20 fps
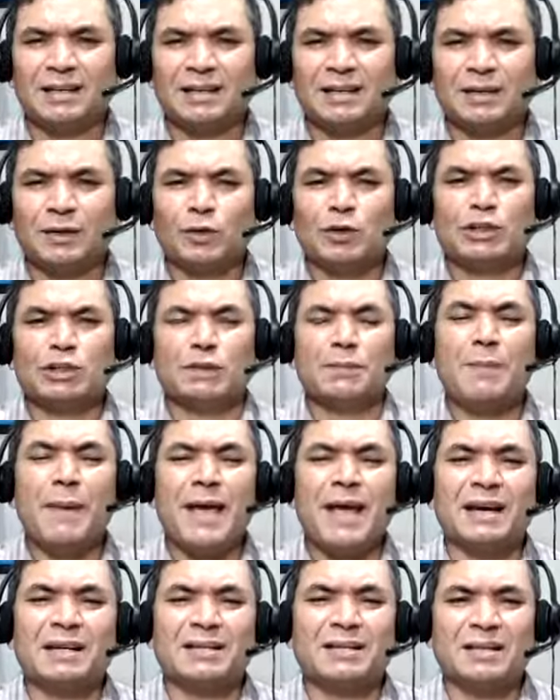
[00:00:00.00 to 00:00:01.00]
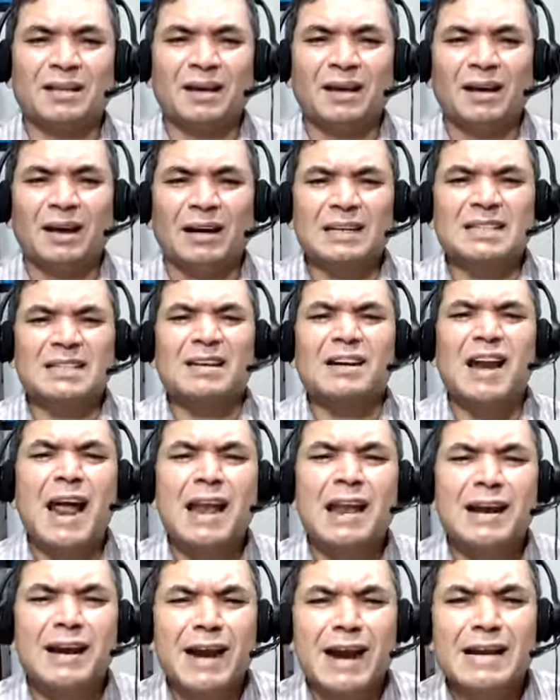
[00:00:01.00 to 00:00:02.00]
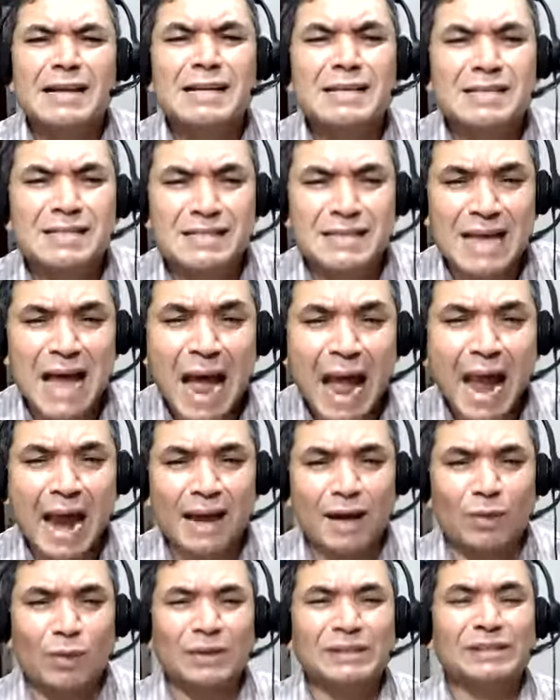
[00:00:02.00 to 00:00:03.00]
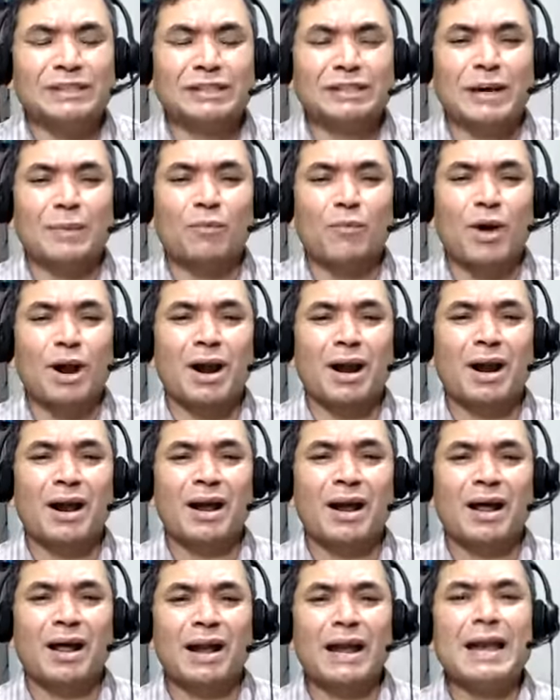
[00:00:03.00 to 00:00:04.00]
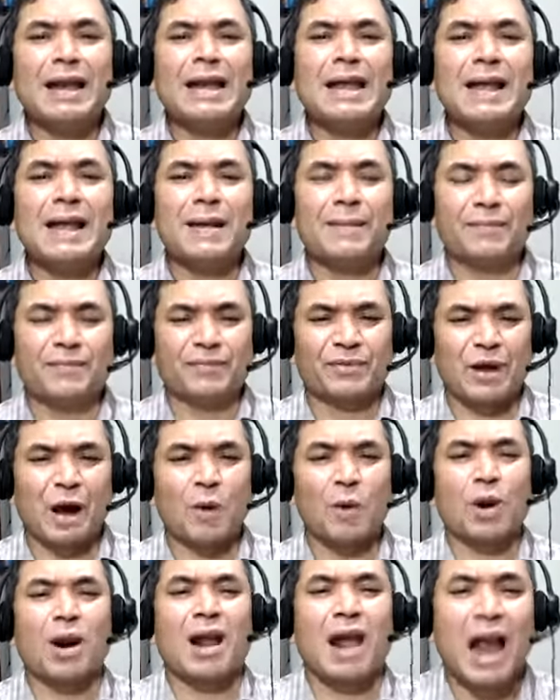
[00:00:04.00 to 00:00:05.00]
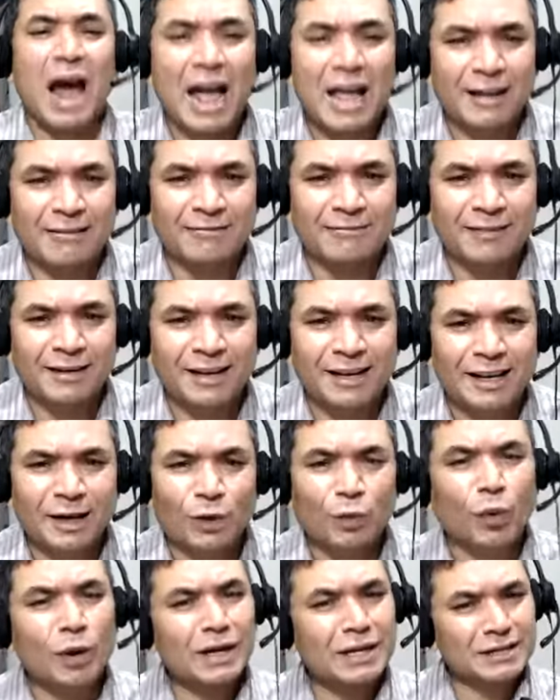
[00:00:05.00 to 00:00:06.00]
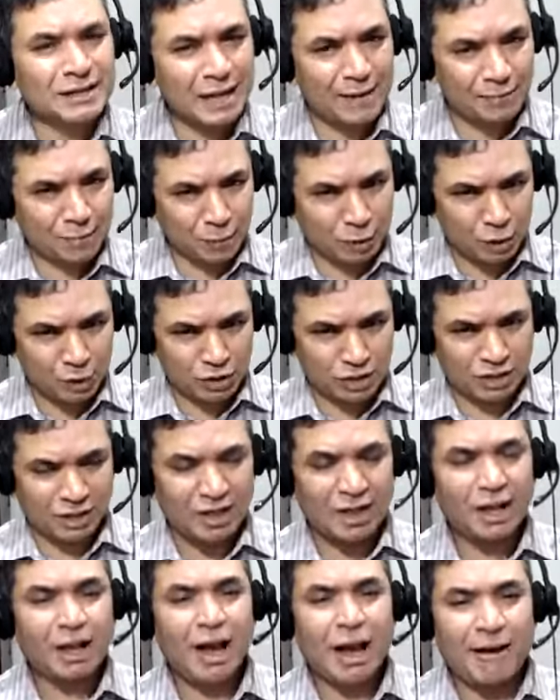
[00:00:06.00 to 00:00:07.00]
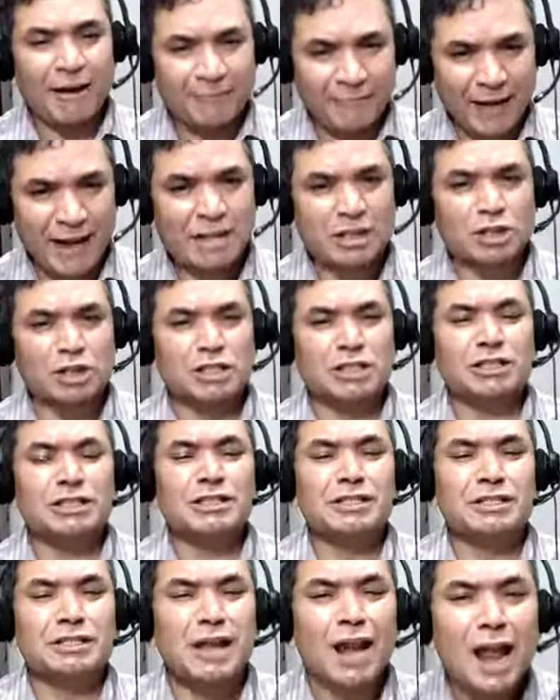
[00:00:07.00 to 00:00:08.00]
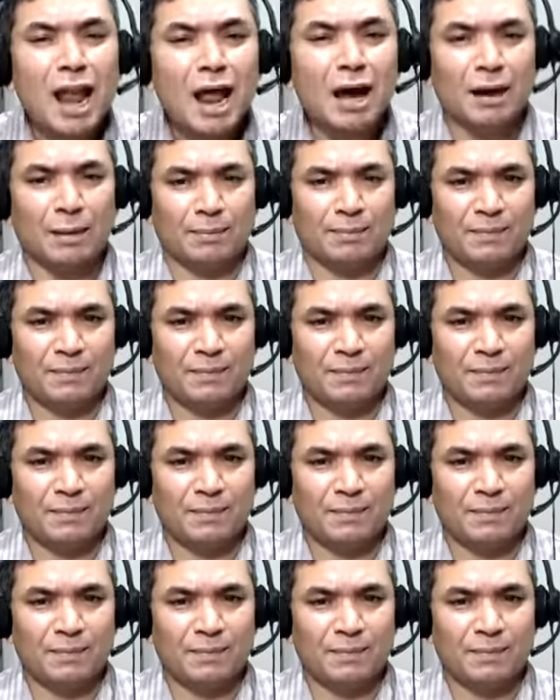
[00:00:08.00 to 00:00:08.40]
which makes us really, really sad when someone leaves our life. One is, of course, the affection, the love,